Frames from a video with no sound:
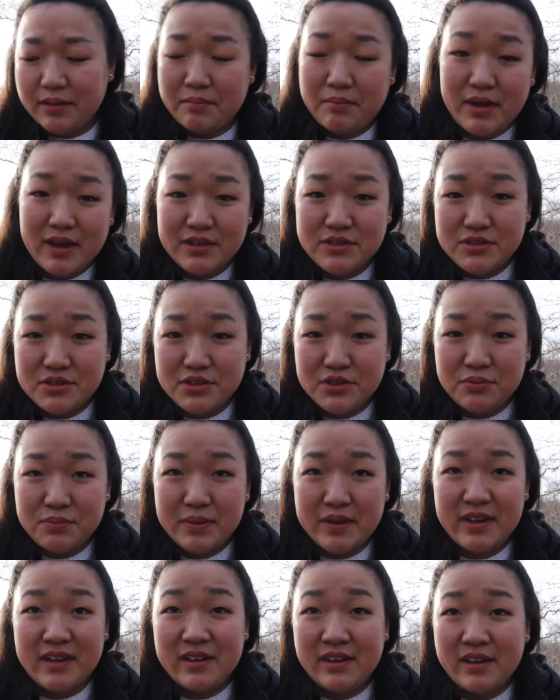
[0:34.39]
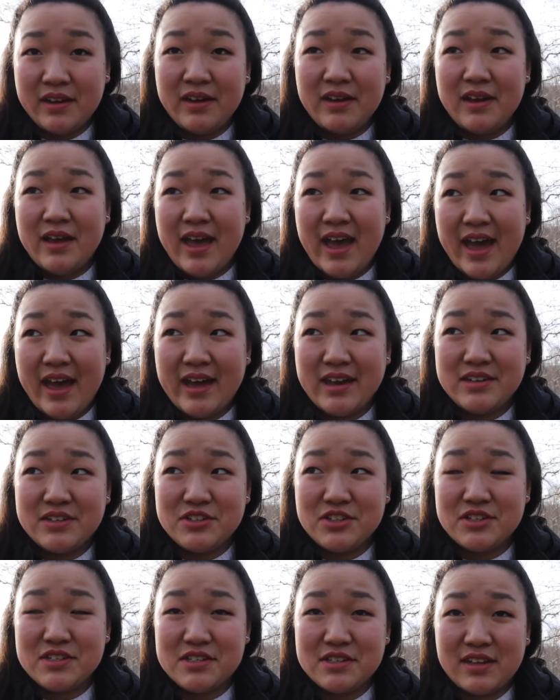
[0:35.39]
my stupid head
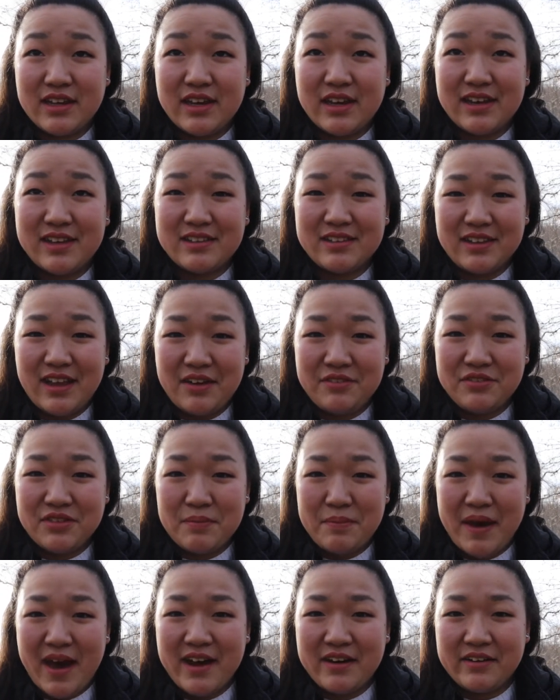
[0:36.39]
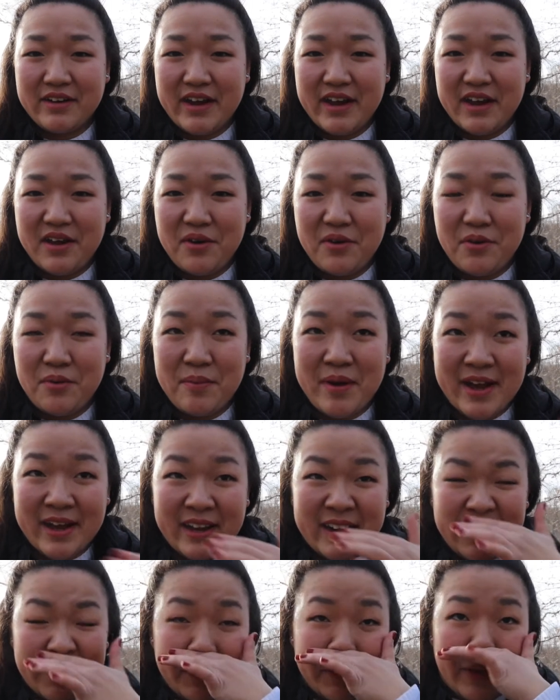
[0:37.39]
just left the battery at home. I
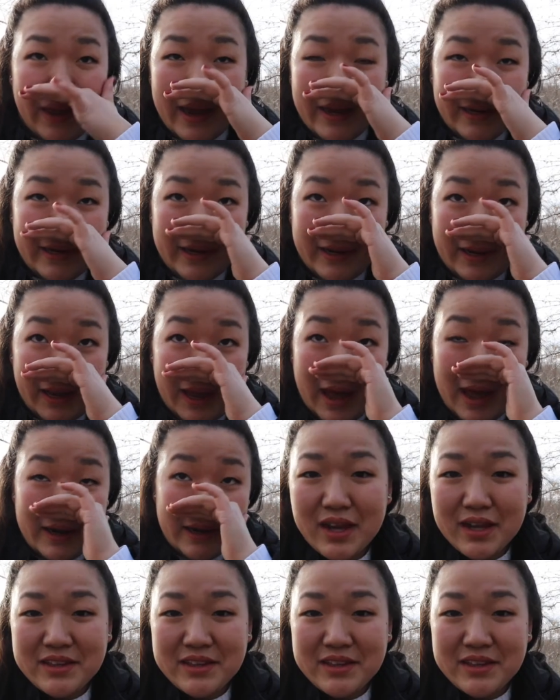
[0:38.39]
gotta go get it again.